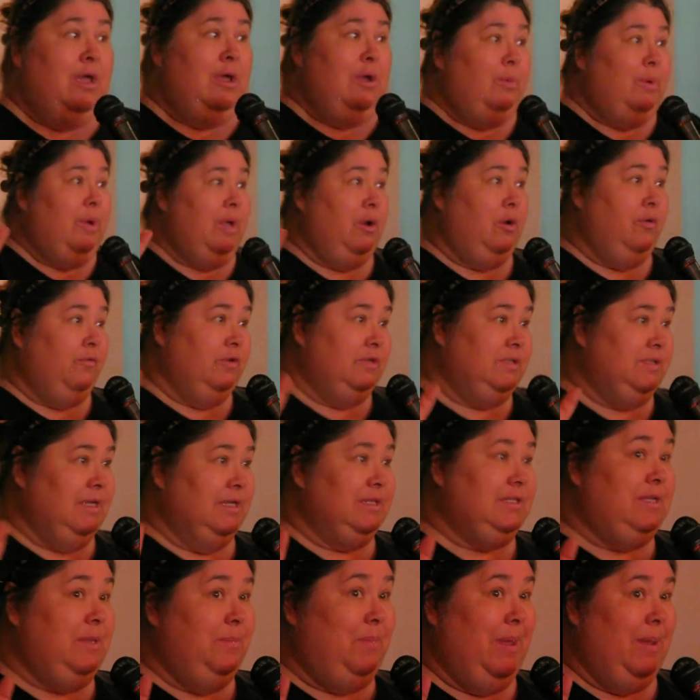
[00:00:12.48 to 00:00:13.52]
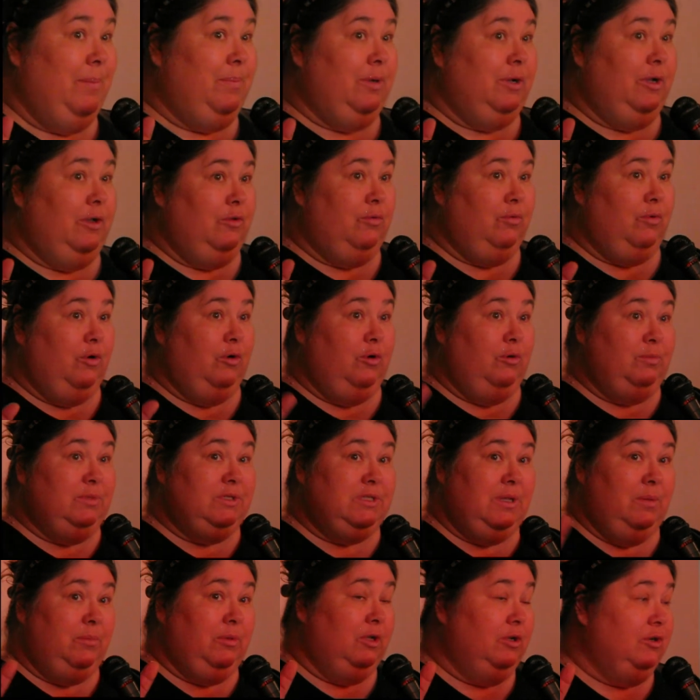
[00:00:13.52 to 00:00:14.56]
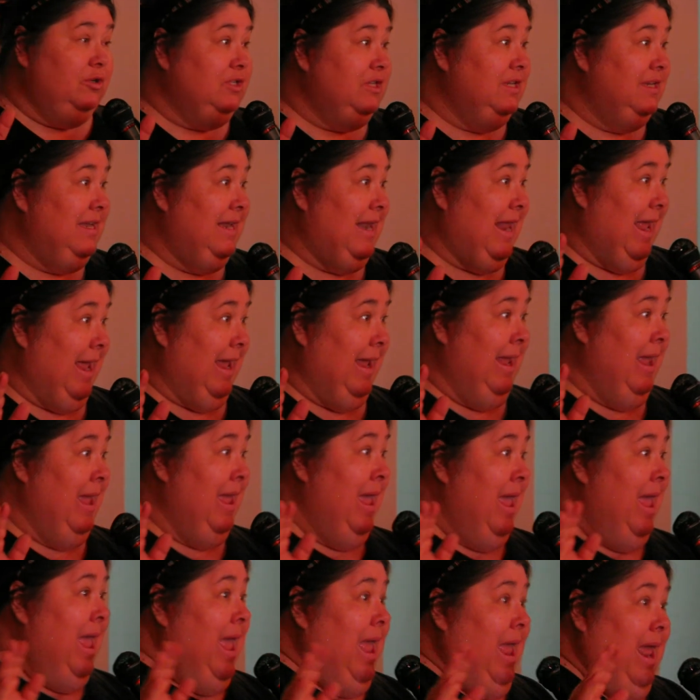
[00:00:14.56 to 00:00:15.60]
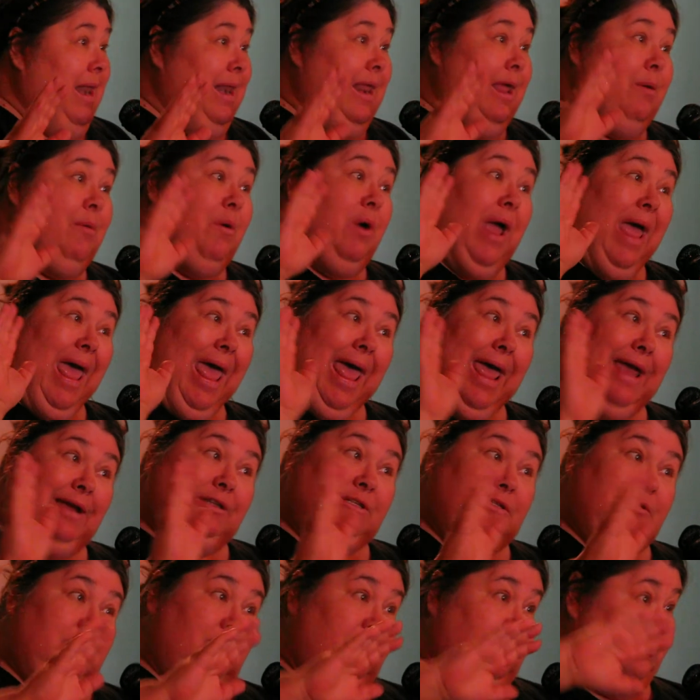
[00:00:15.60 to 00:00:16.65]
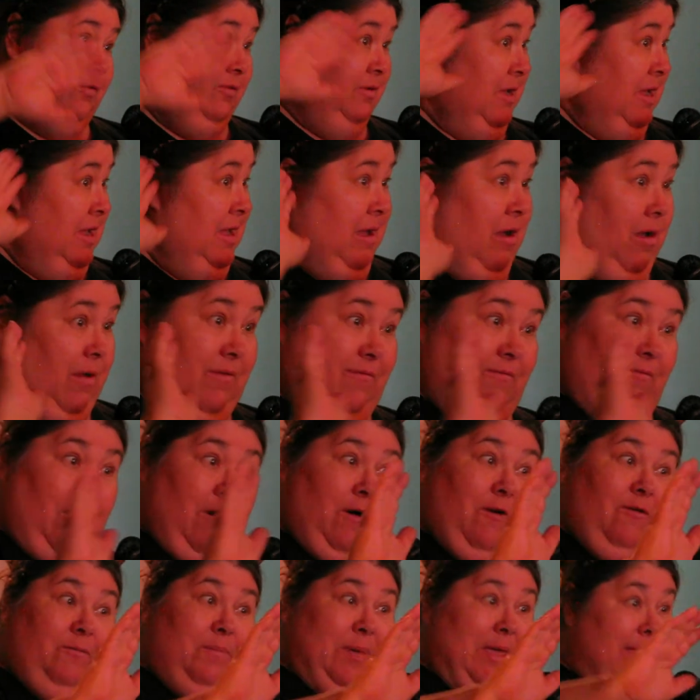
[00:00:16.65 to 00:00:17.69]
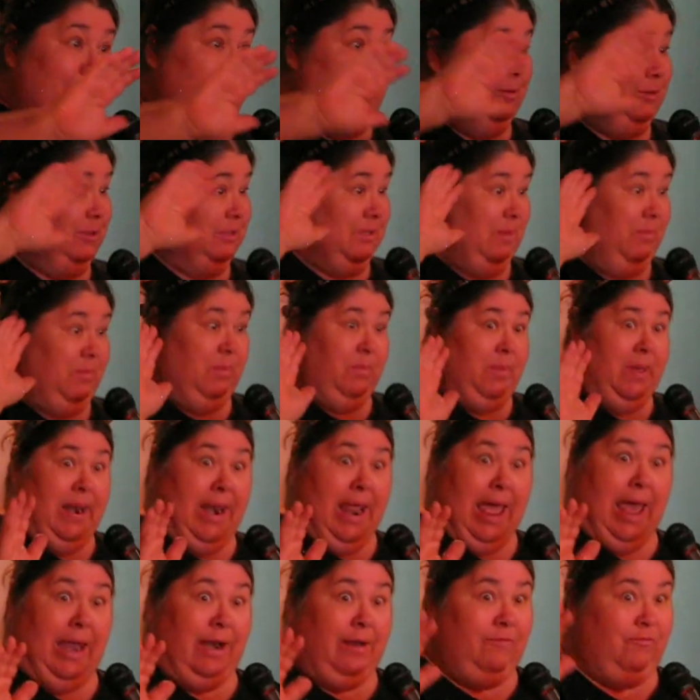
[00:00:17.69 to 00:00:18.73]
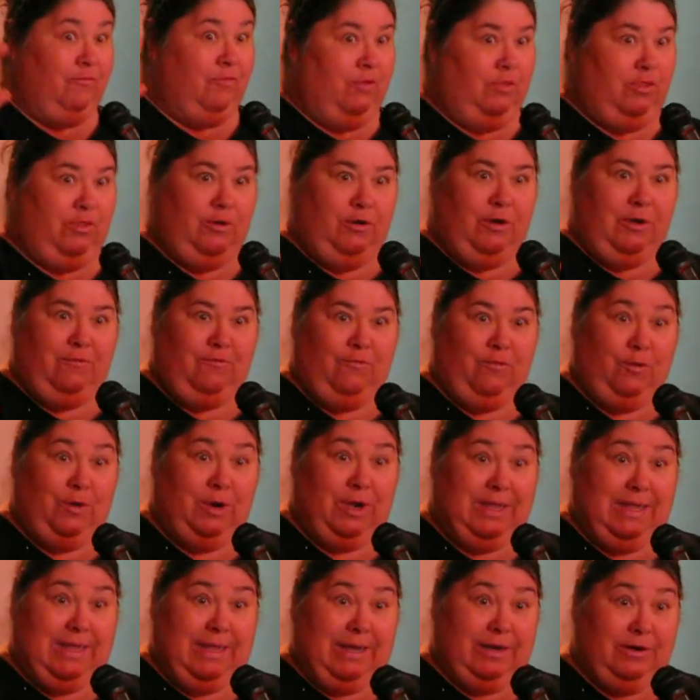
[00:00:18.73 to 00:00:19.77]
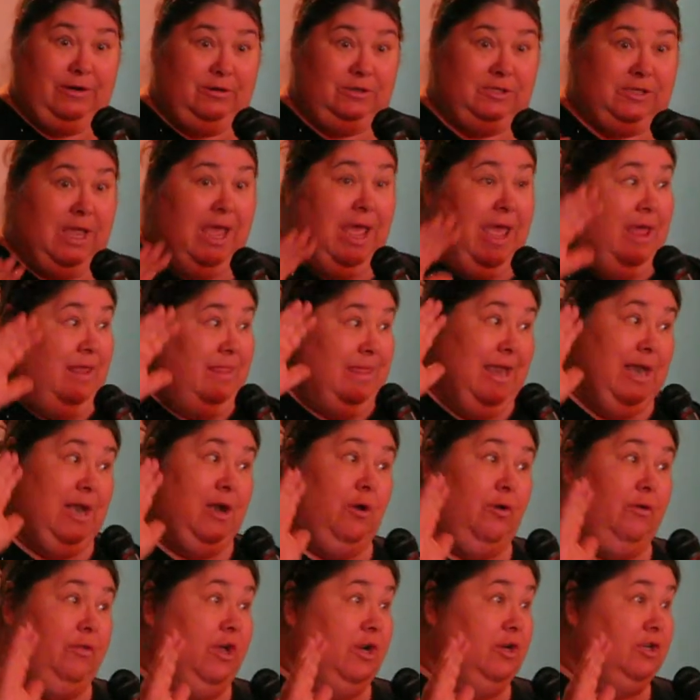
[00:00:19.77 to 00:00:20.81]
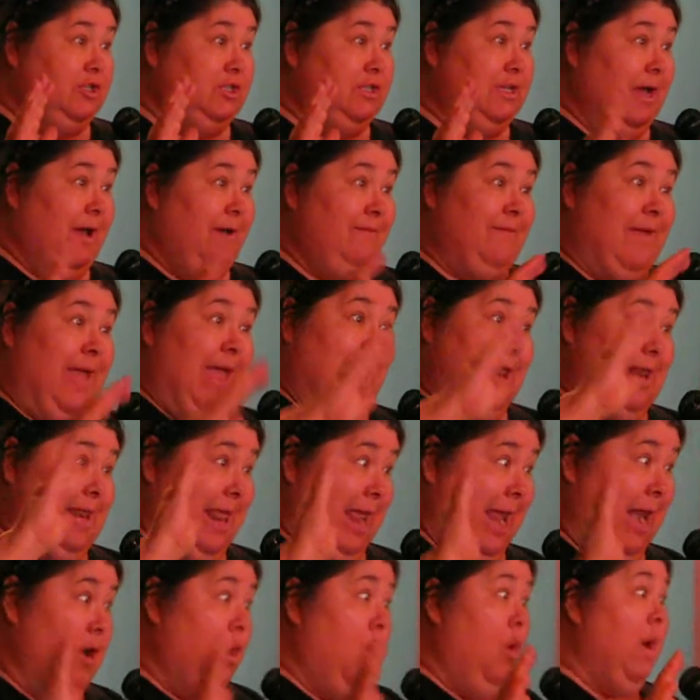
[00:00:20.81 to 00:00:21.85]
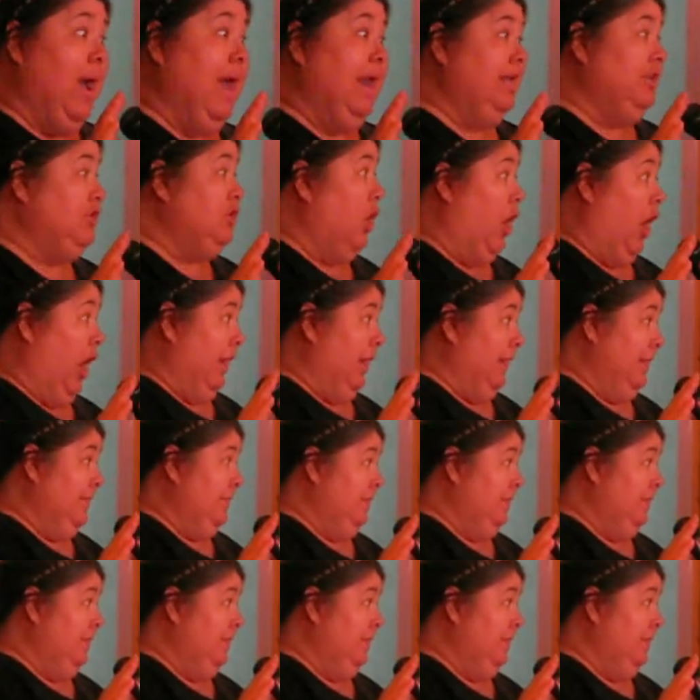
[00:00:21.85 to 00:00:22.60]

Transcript: We had over 60 people in the room, similar to today, and they were active, involved people. Some have been at it for 30, 40 years. They know their stuff, and they know how to talk.